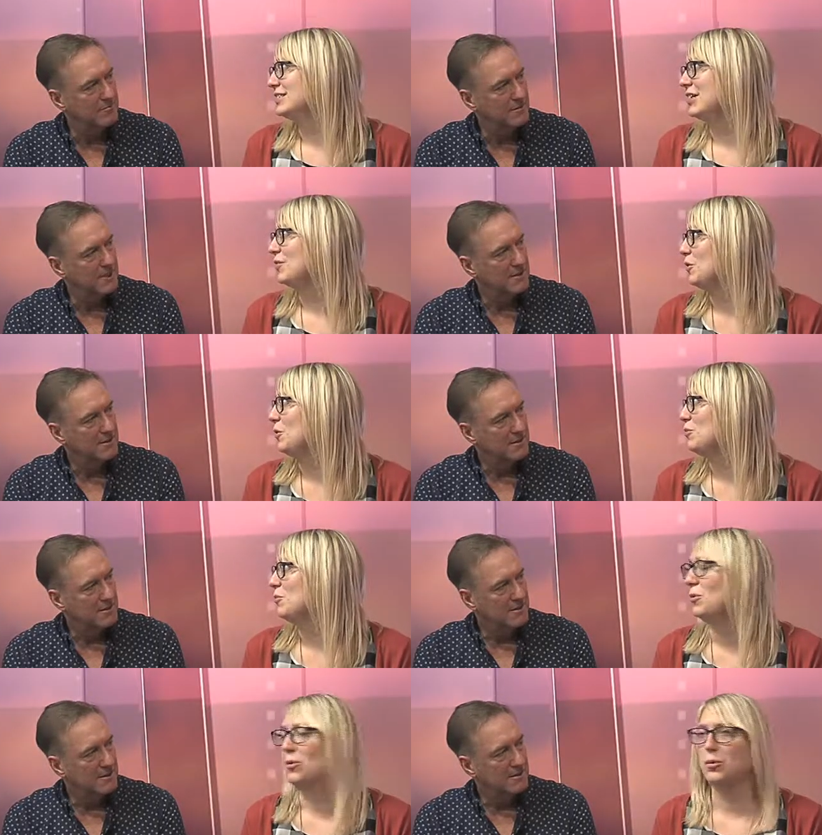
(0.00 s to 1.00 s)
Speaker 1: sell
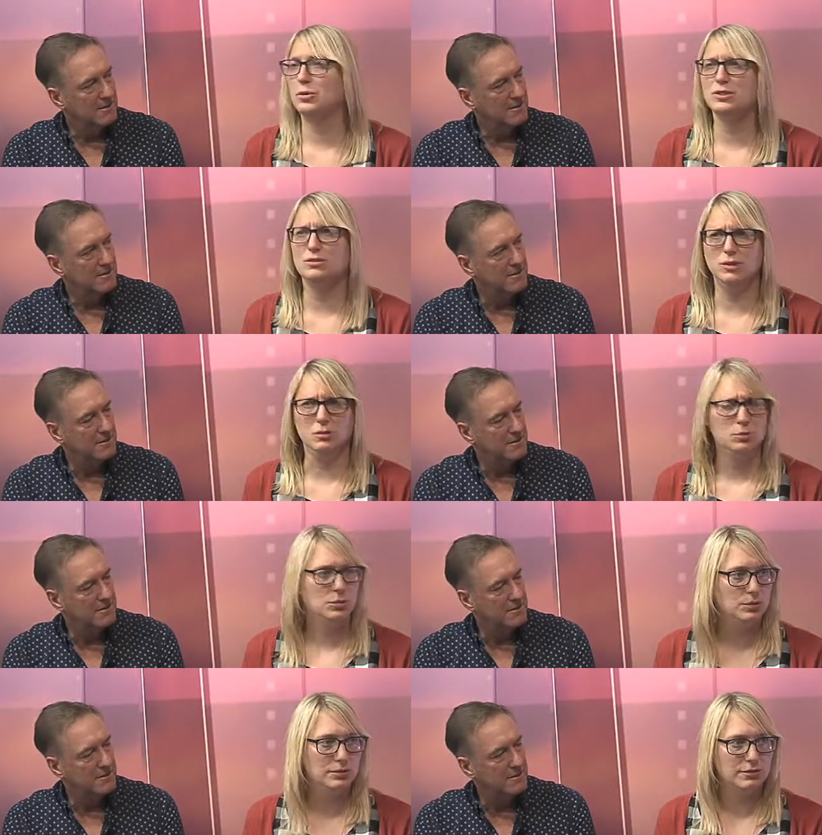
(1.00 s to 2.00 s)
them or do all
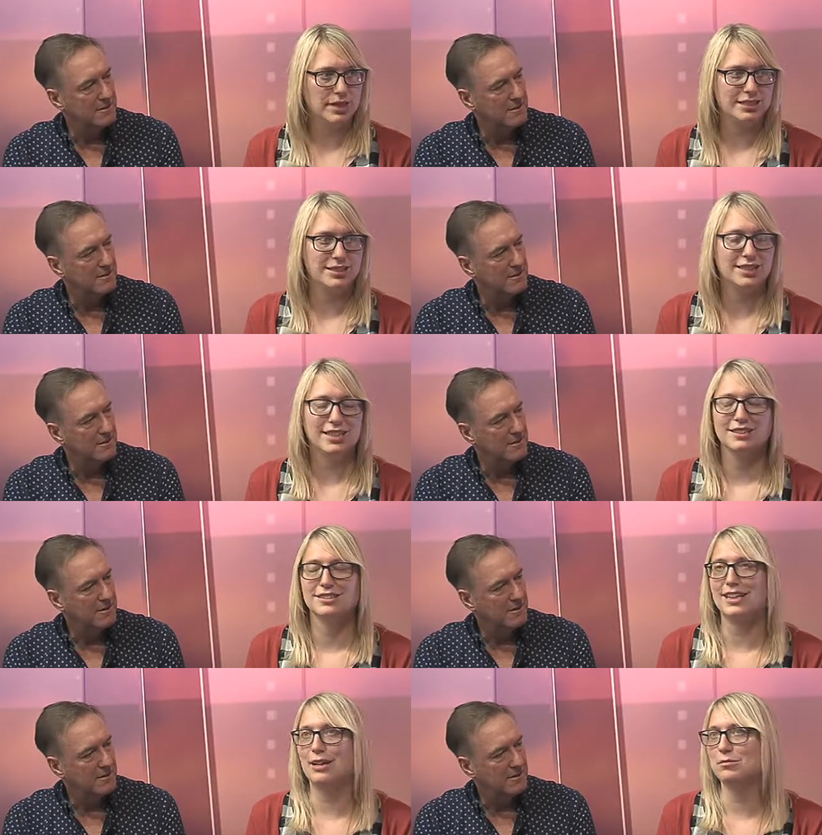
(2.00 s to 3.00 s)
sorts of crazy
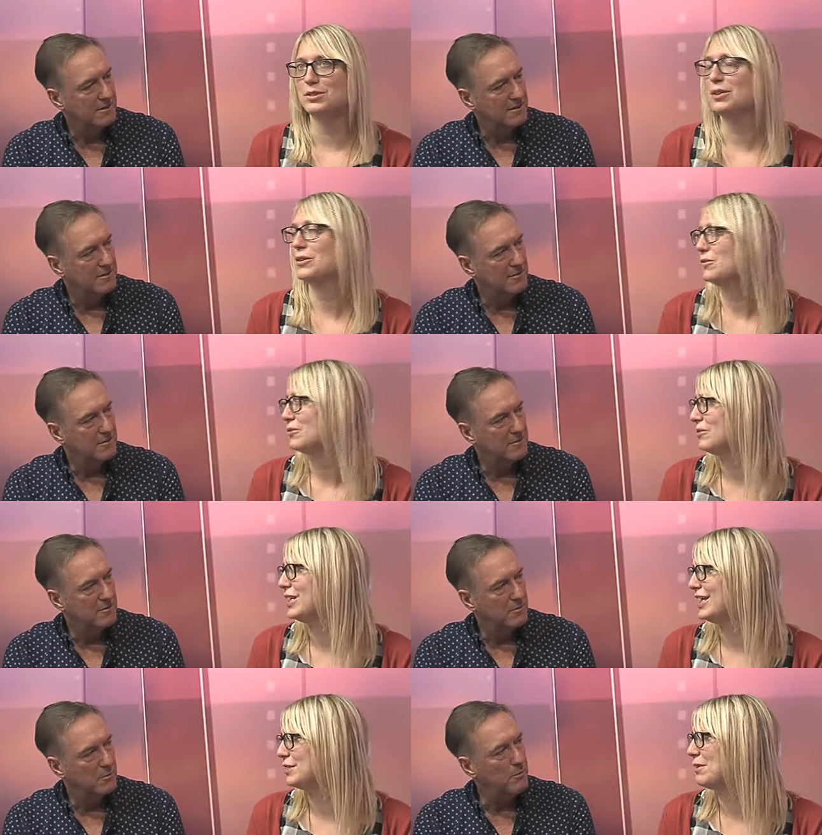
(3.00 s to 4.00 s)
things. Um, so
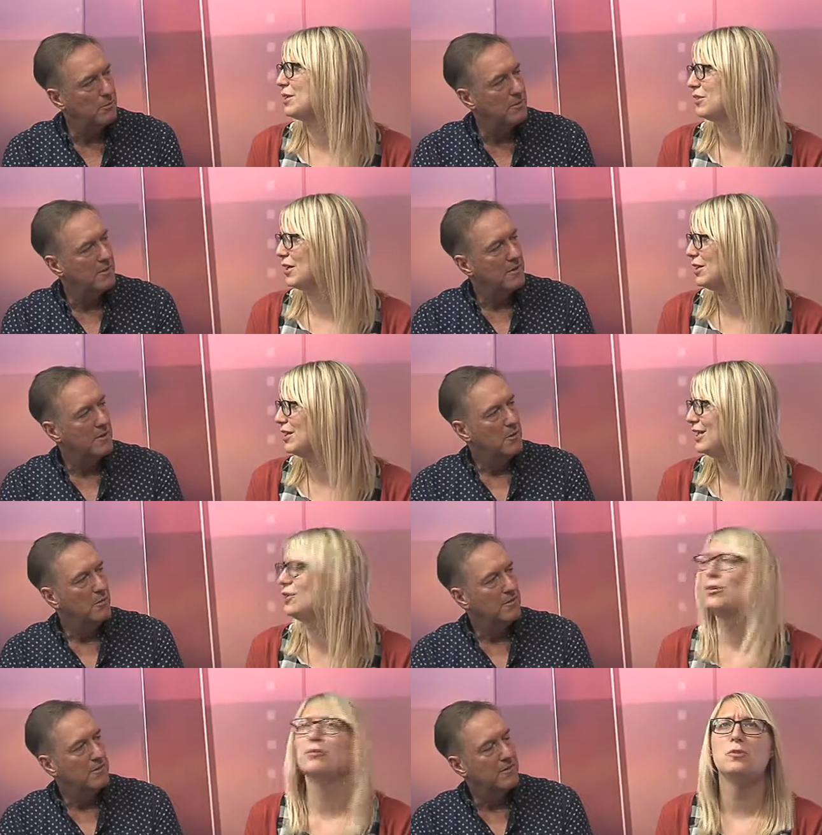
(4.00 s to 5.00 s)
it's mm. been a, a, a
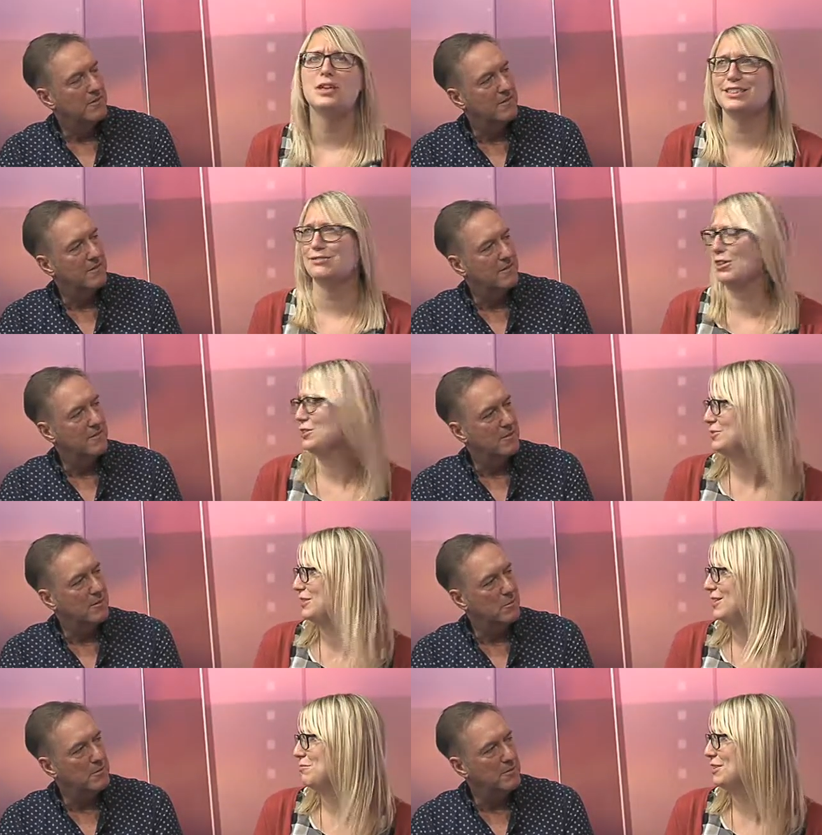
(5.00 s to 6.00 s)
long and winding road.
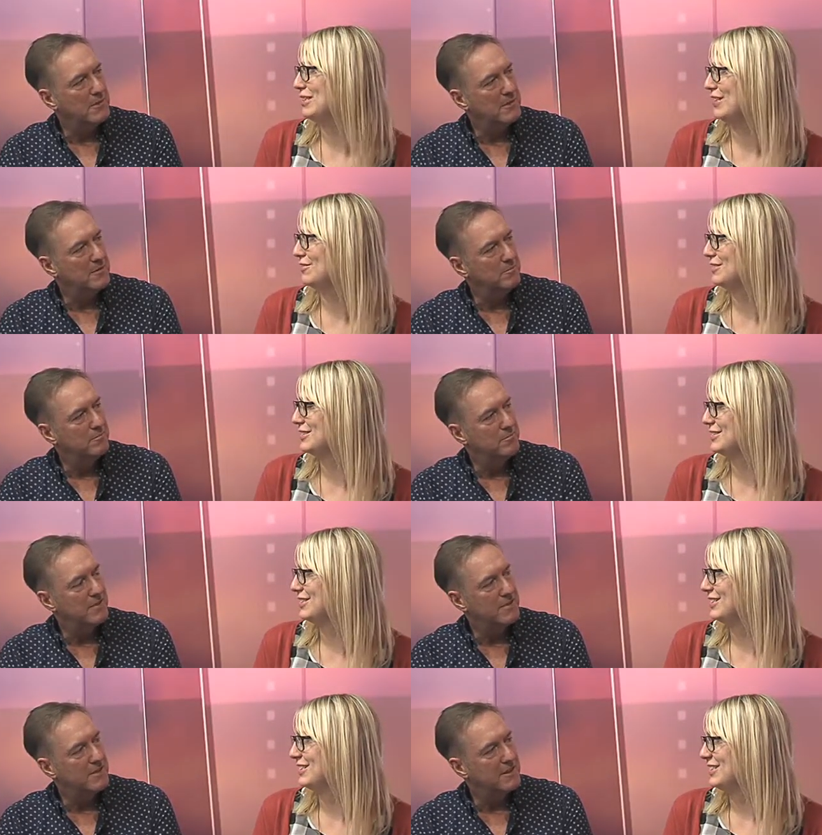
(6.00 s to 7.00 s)
Speaker 2: With we've had um,
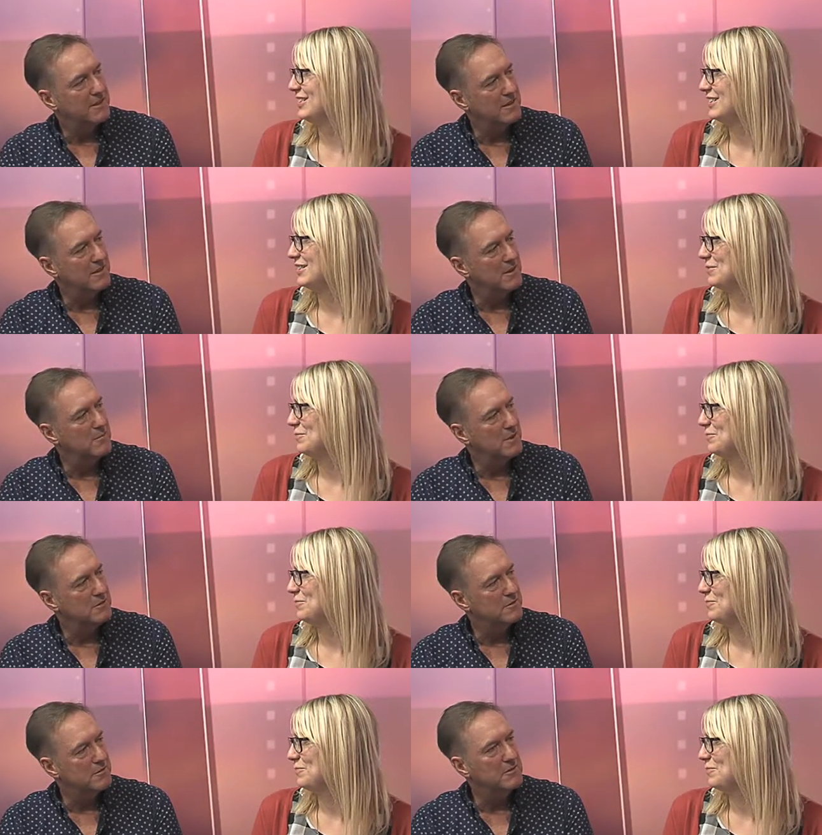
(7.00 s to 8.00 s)
uh,
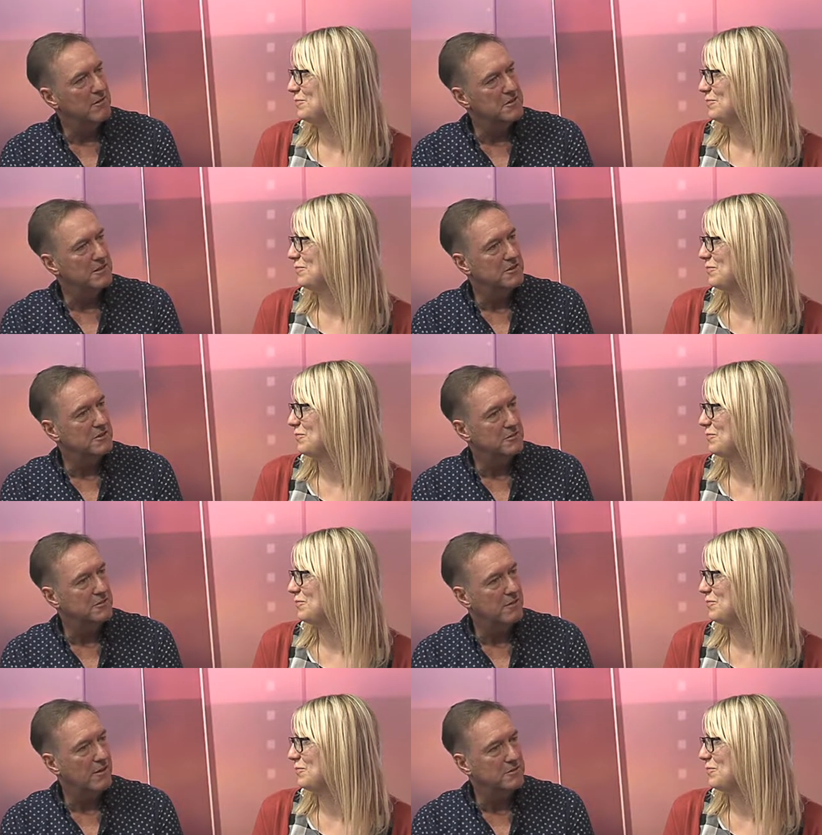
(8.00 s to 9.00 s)
emails of congratulations
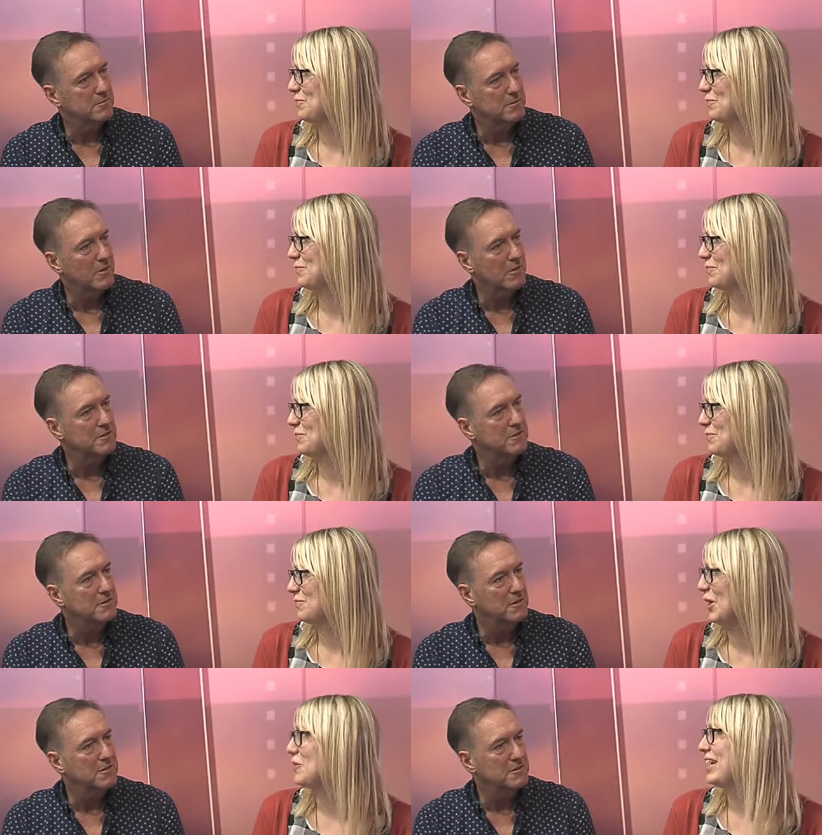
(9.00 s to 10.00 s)
as far from
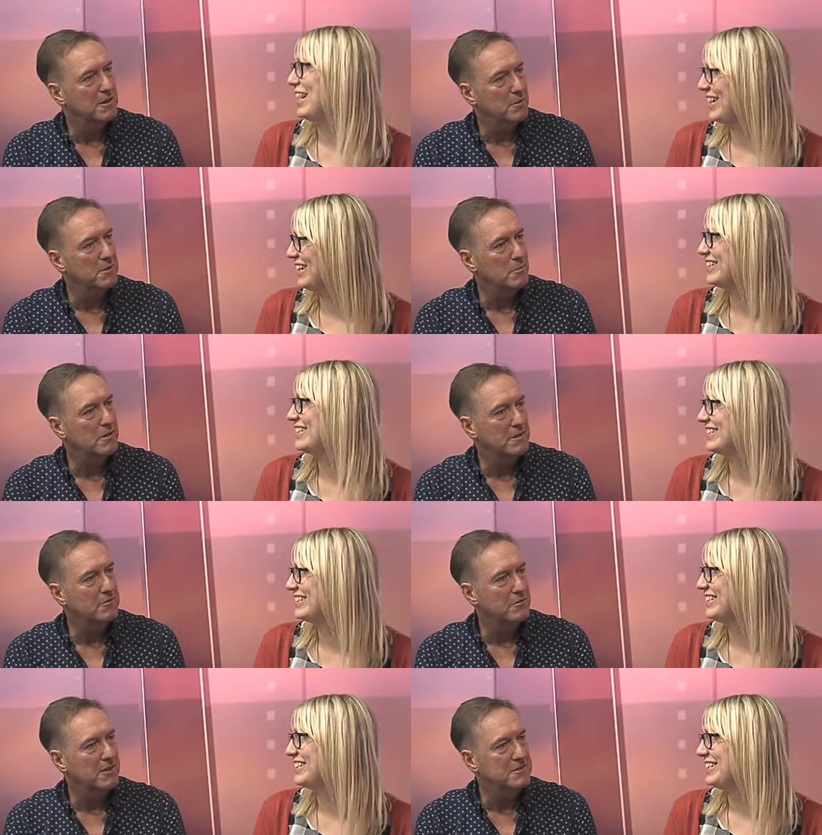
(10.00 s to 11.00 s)
Holland, oh, yeah. saying well, well,
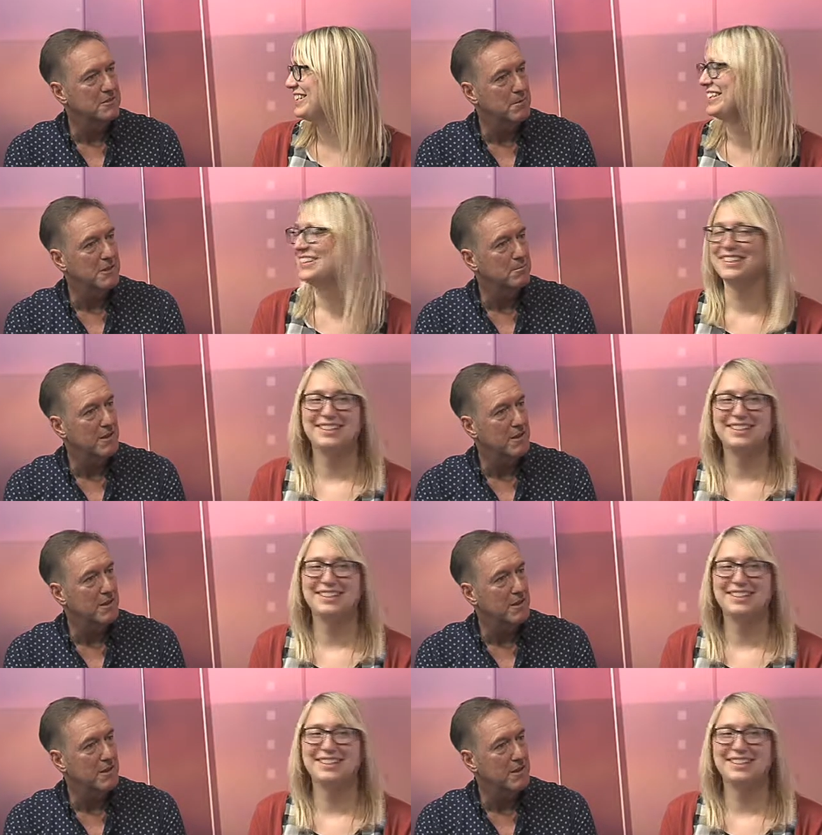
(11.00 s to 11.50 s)
done for raising a million